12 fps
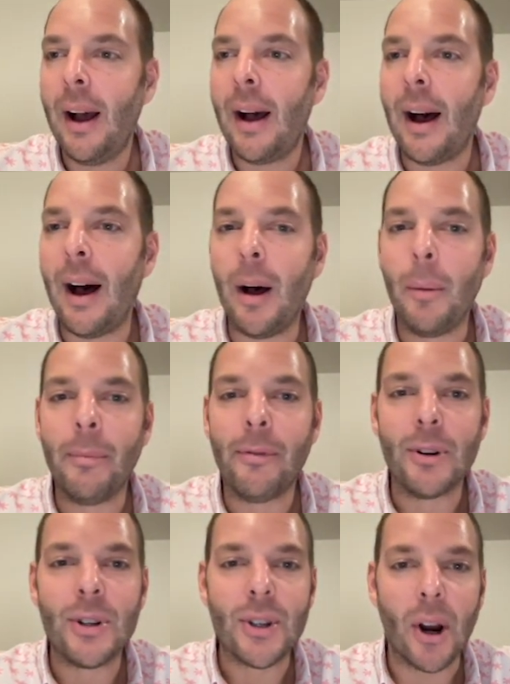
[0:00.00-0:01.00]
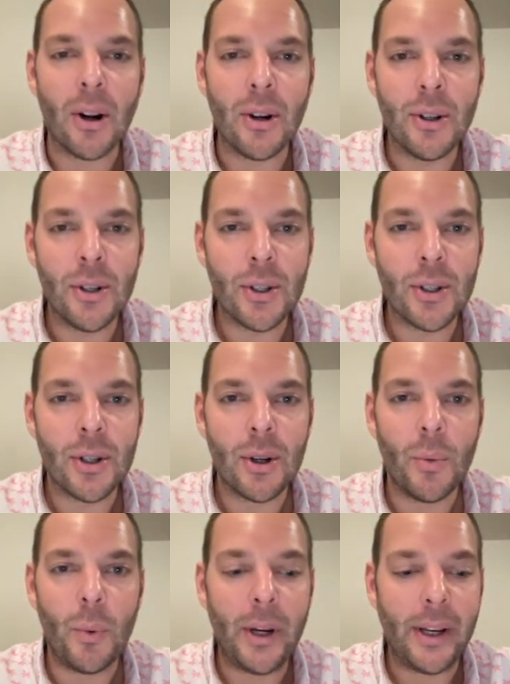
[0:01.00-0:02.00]
for starters,
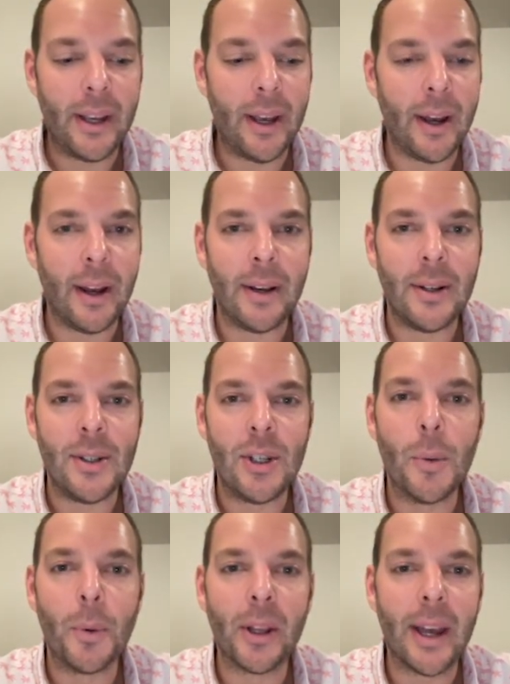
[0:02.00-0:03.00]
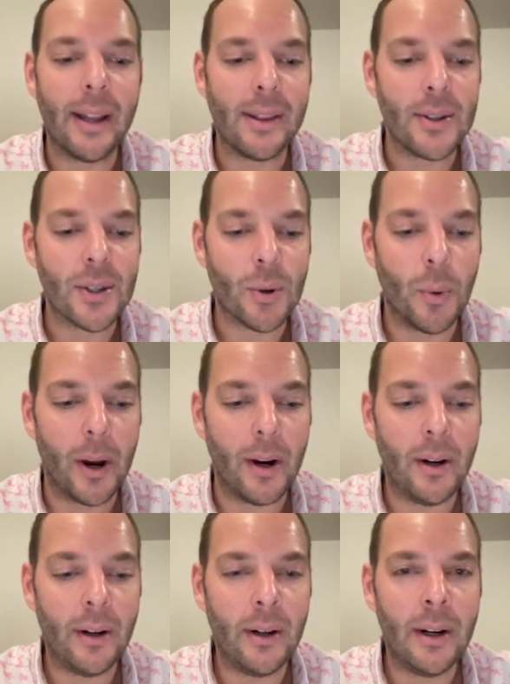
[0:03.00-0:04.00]
we can duplicate the
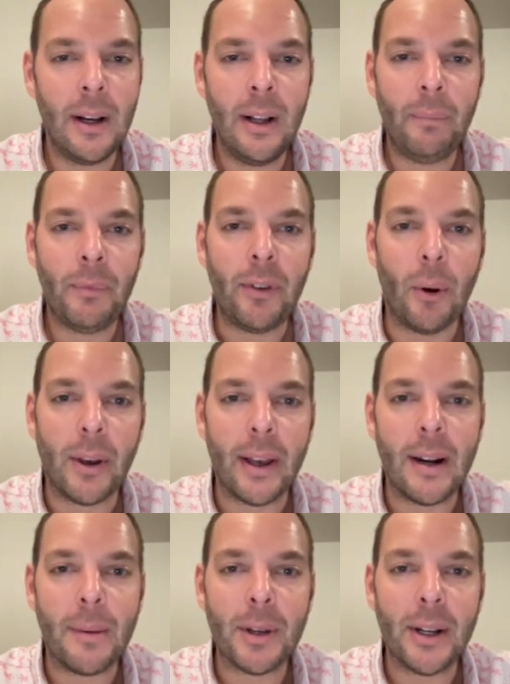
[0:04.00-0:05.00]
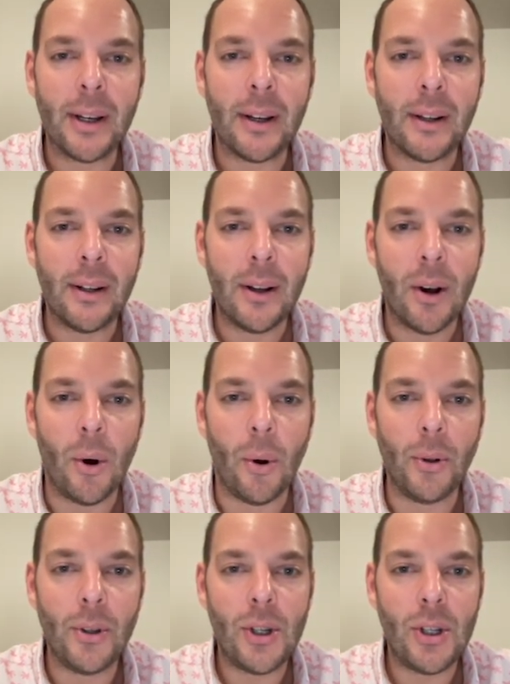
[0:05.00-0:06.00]
square. So again, I'm going to
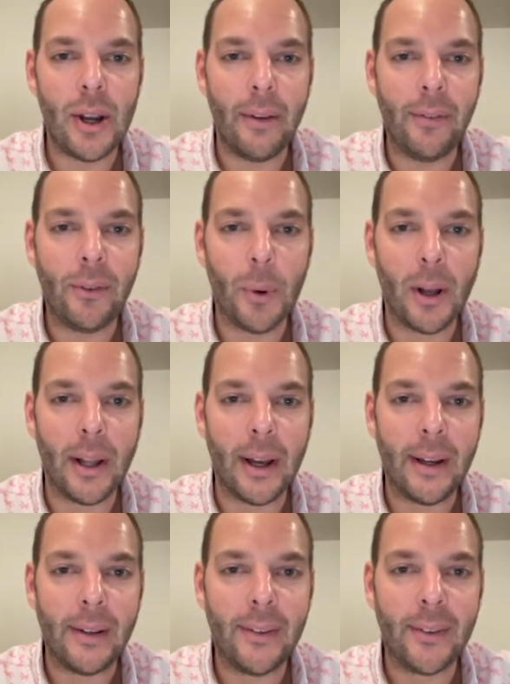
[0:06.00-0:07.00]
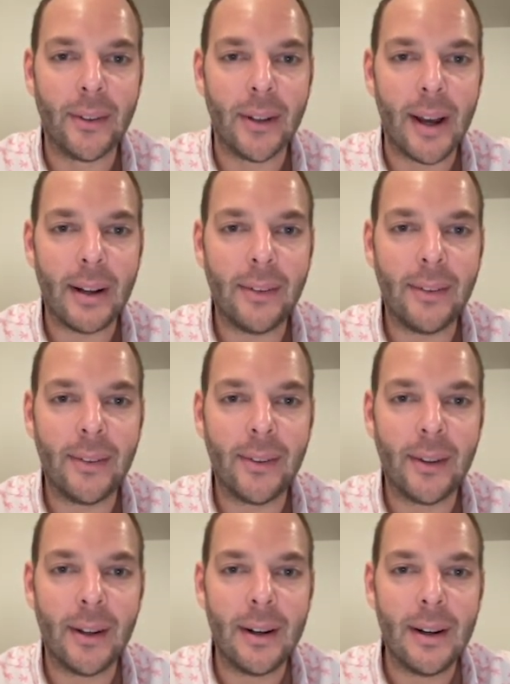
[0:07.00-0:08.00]
hold shift while I select
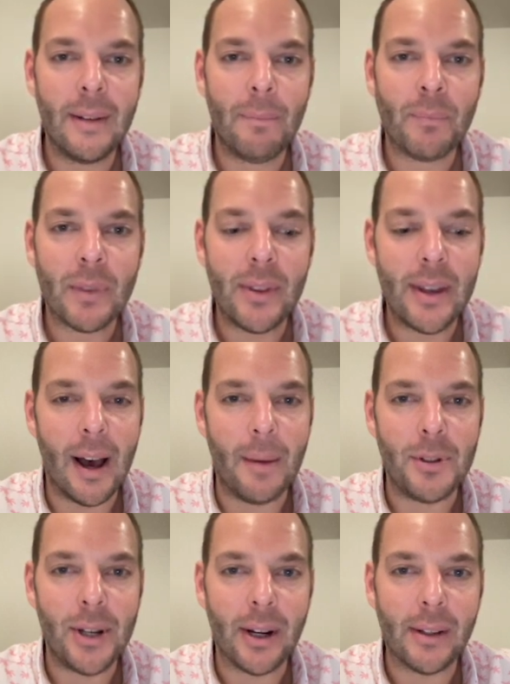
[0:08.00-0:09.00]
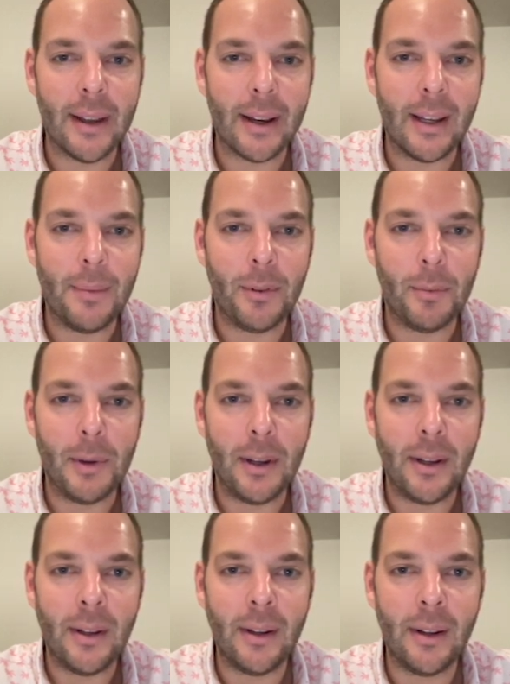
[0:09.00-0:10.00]
the object. That keeps
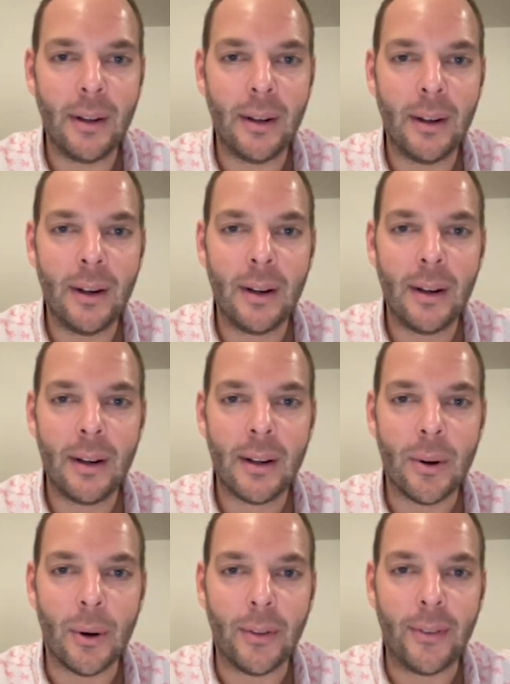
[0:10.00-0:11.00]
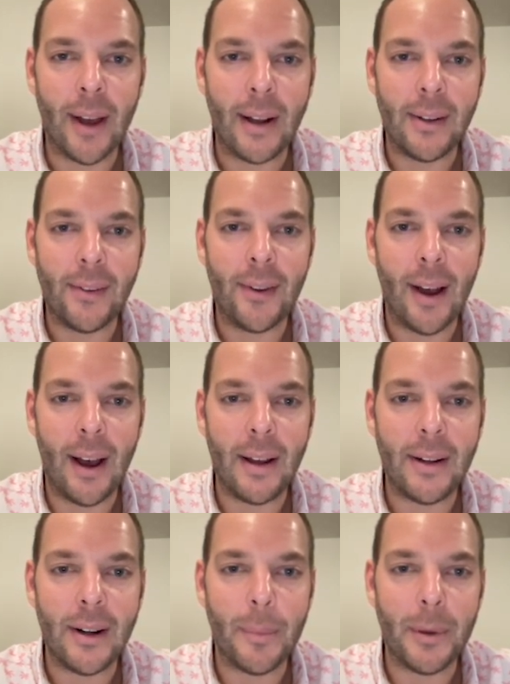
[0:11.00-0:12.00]
me going side to side
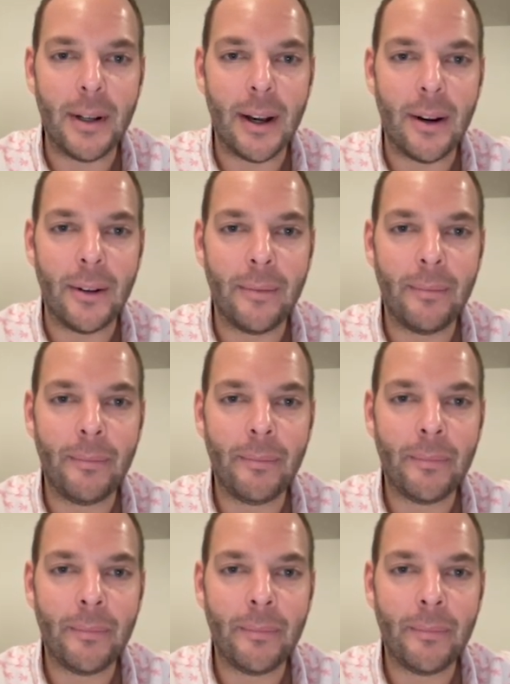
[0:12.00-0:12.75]
and up and down.